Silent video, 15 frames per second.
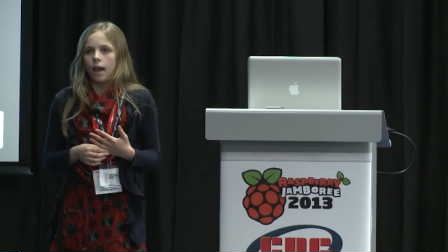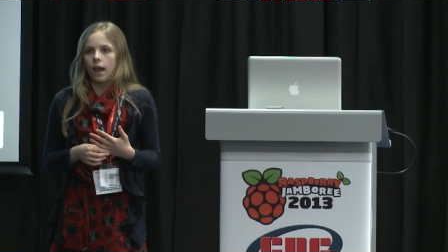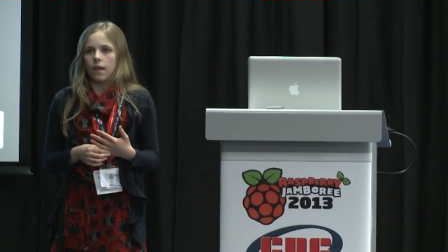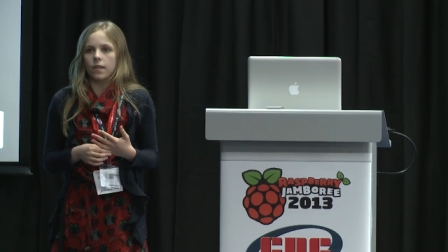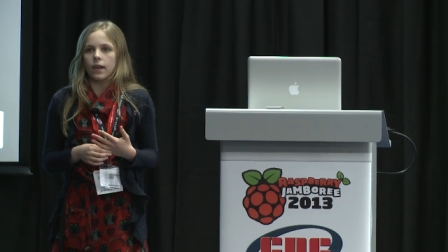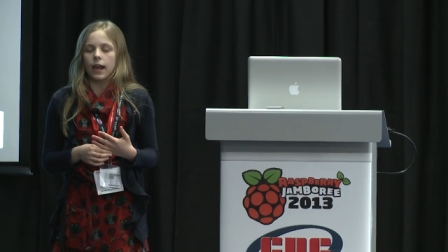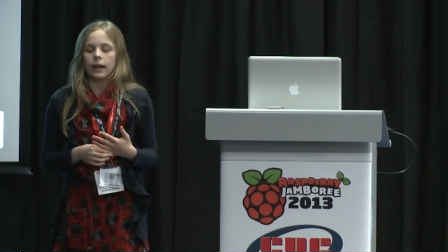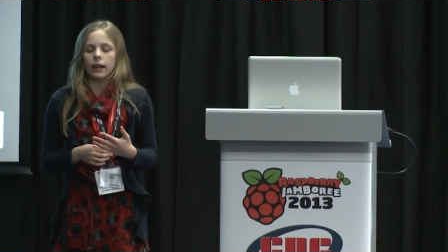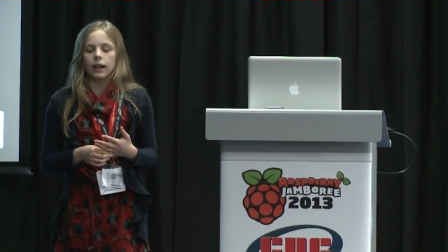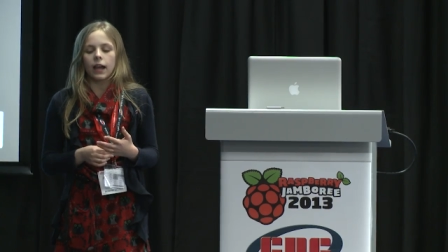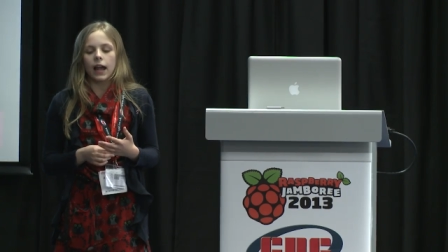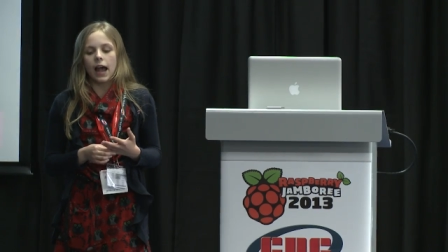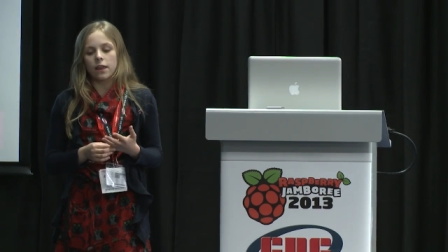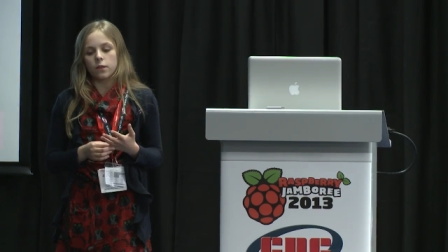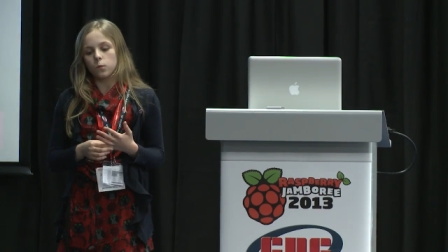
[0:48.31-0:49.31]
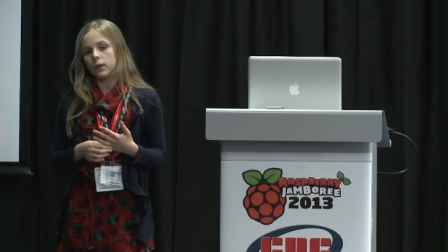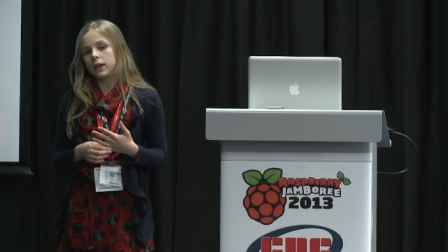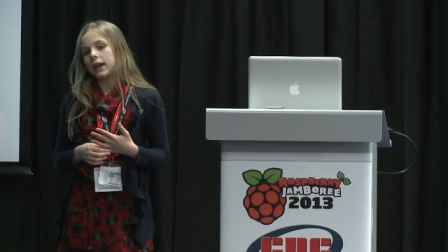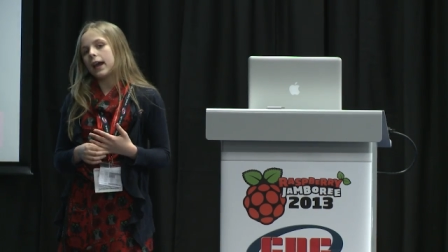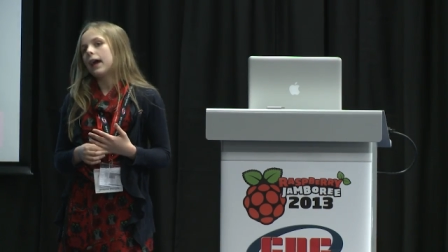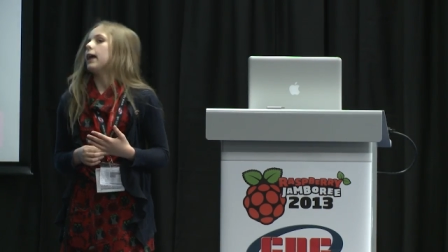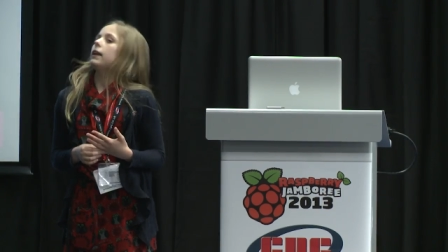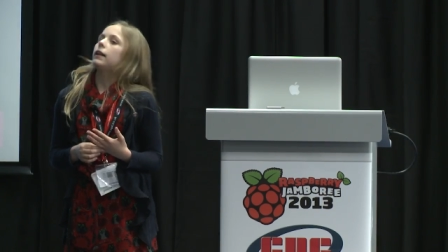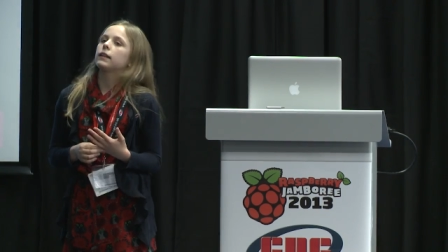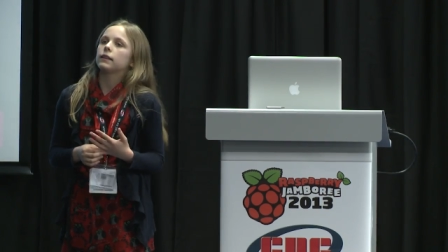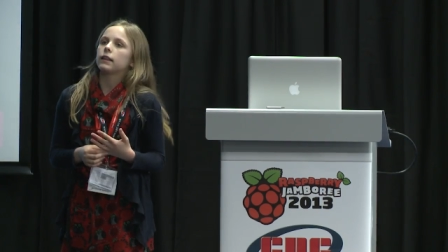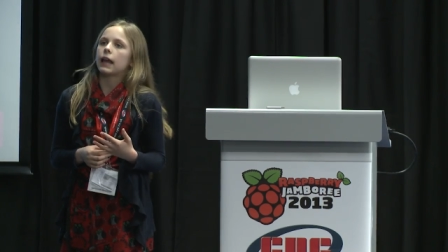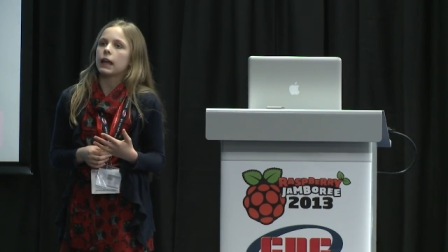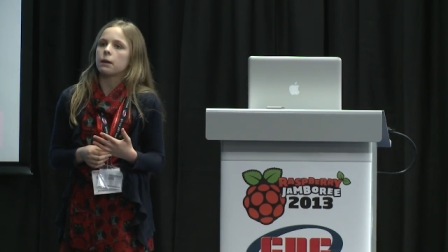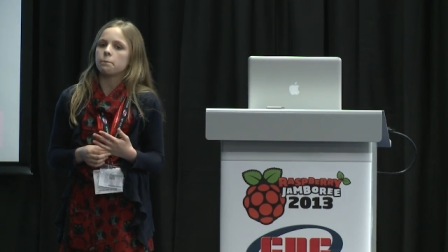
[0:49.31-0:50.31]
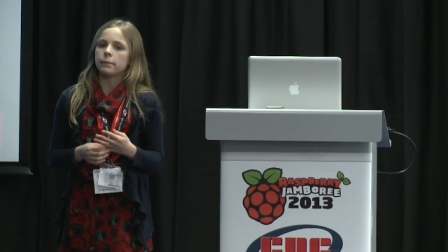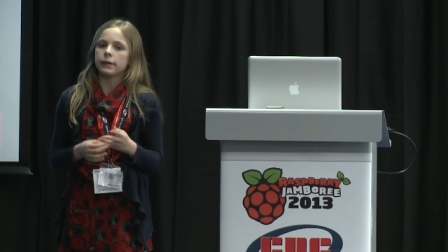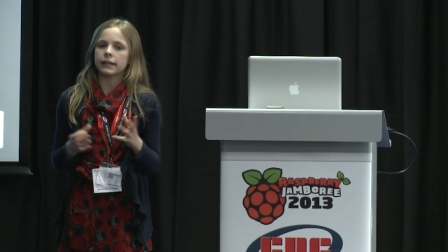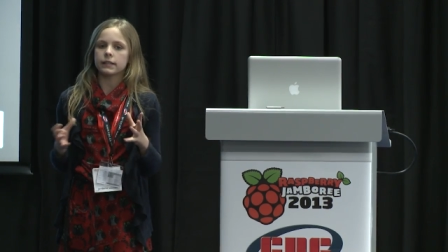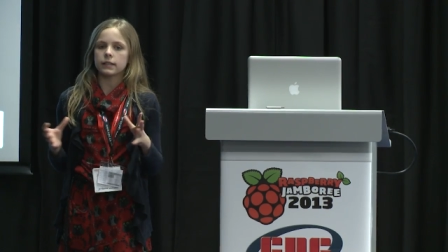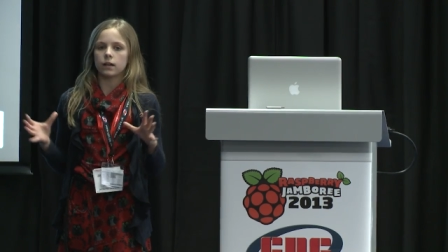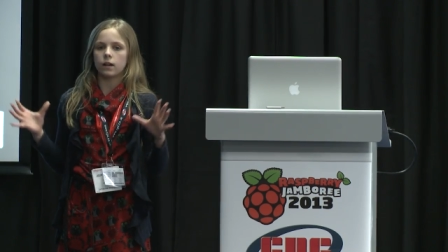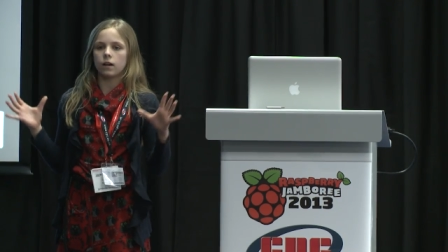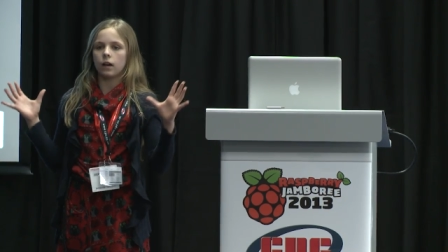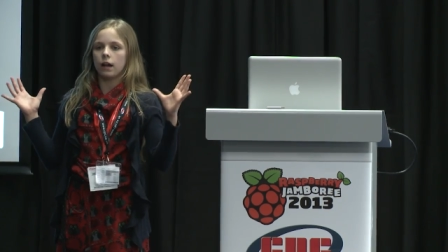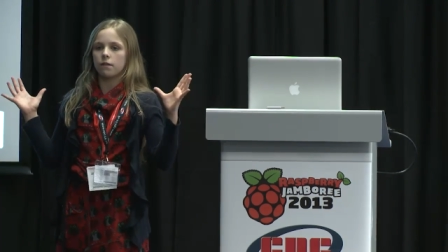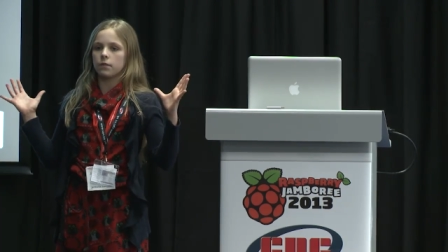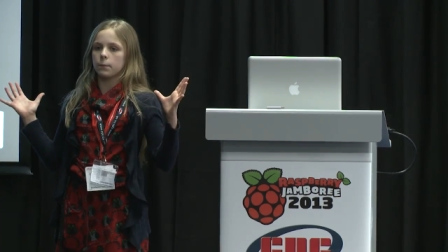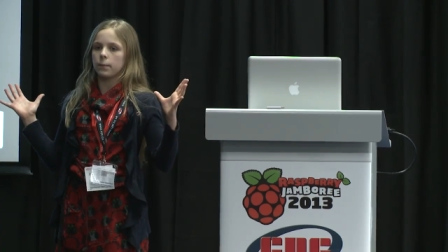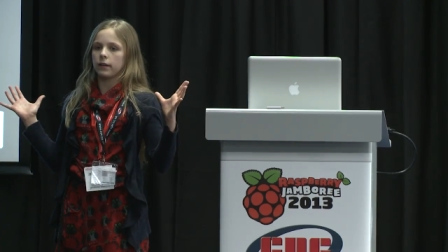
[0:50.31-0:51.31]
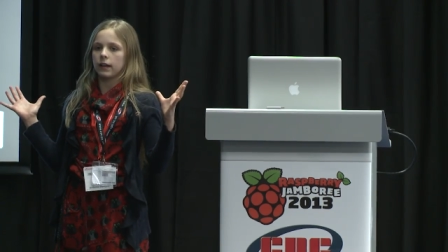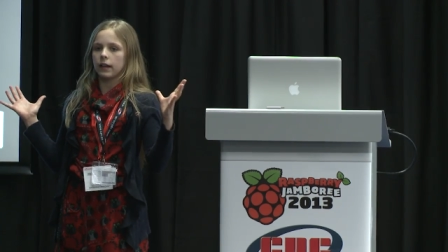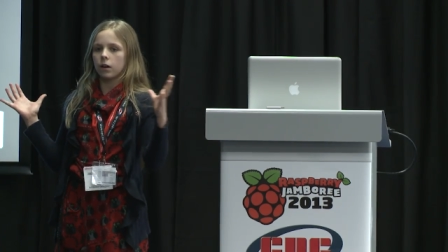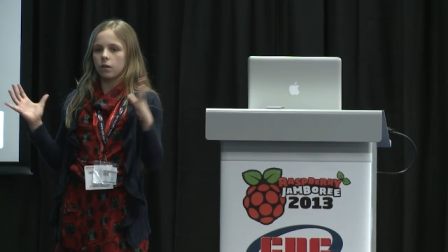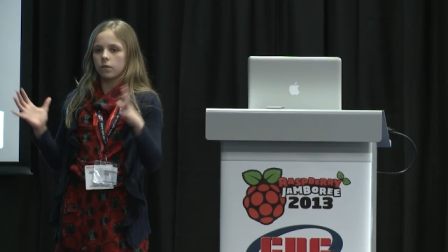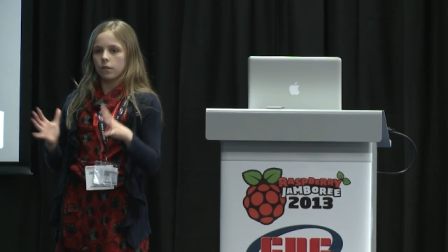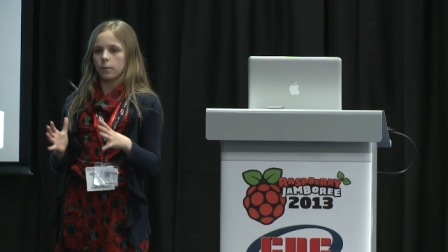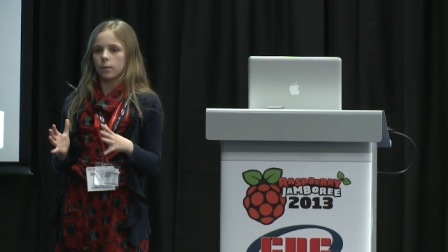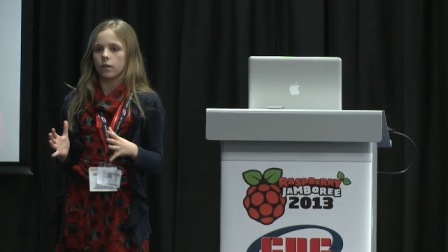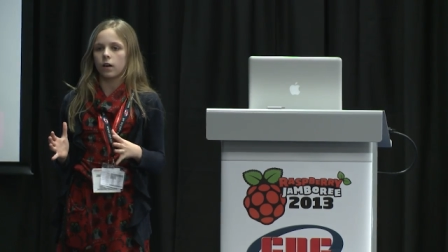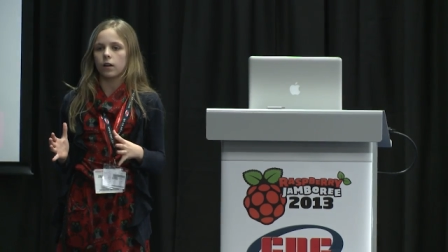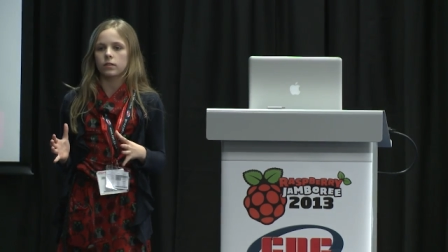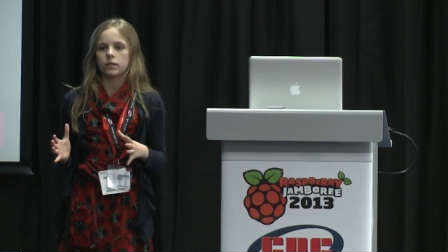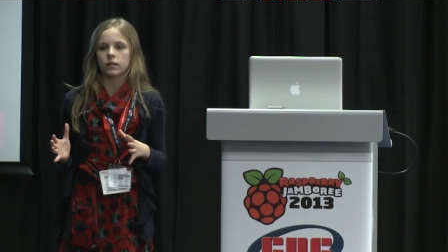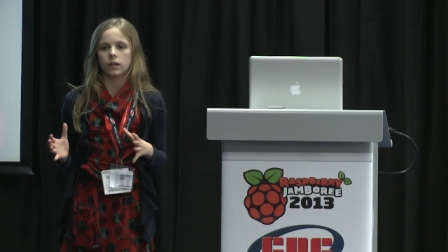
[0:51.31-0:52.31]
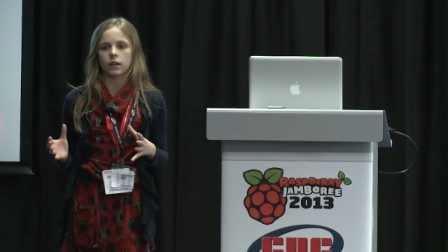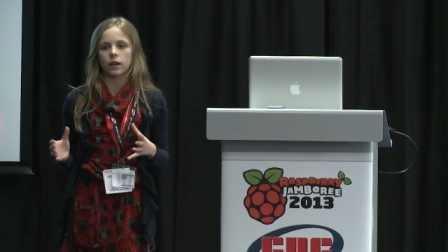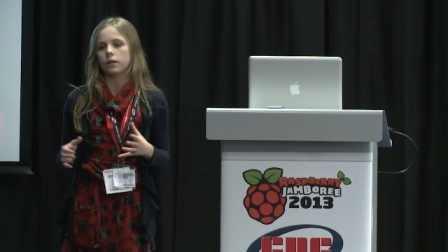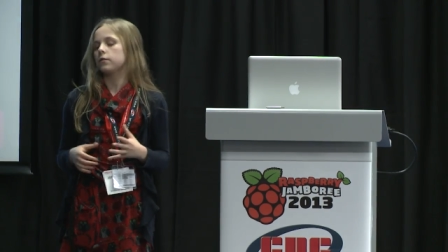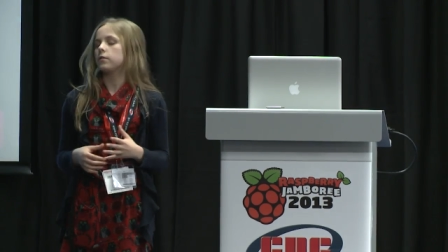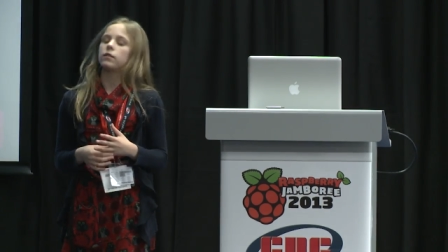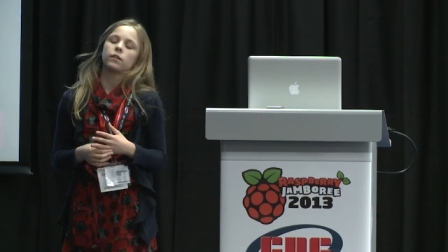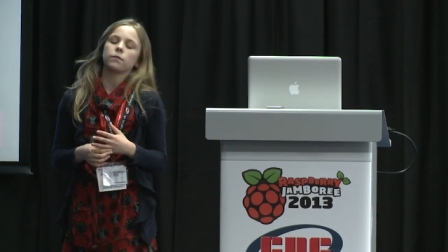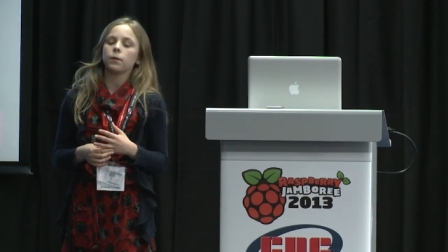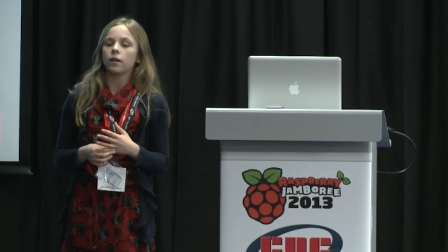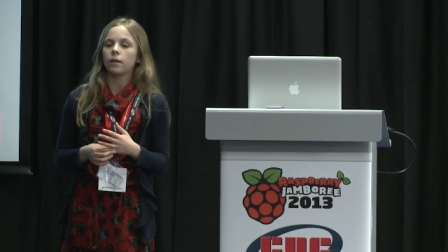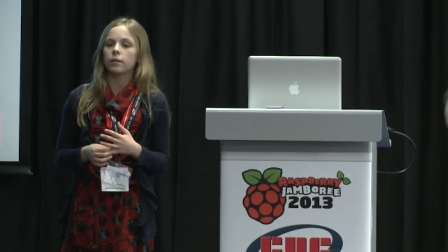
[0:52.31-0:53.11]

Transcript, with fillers: And then at the weekend they meet everybody from across the country from